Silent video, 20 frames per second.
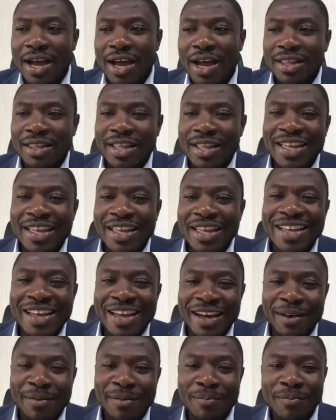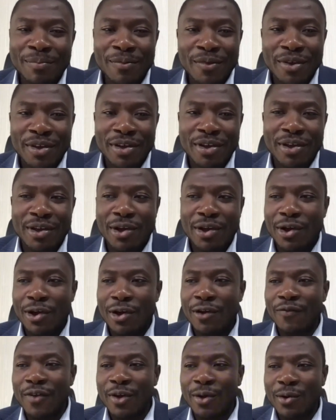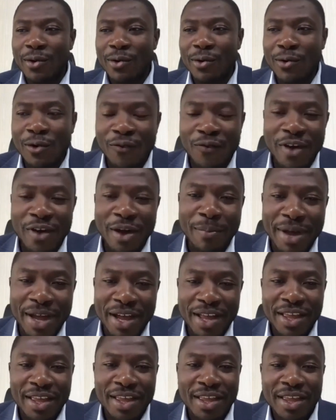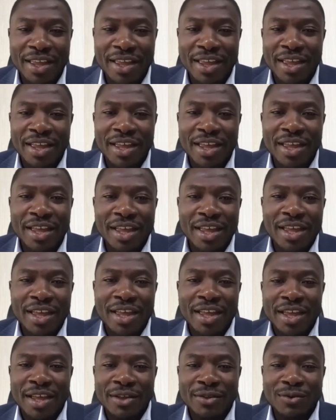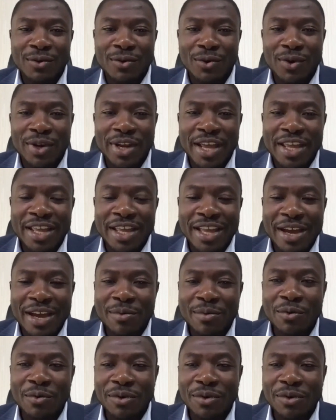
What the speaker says: The income of a cocoa farmer, so the income you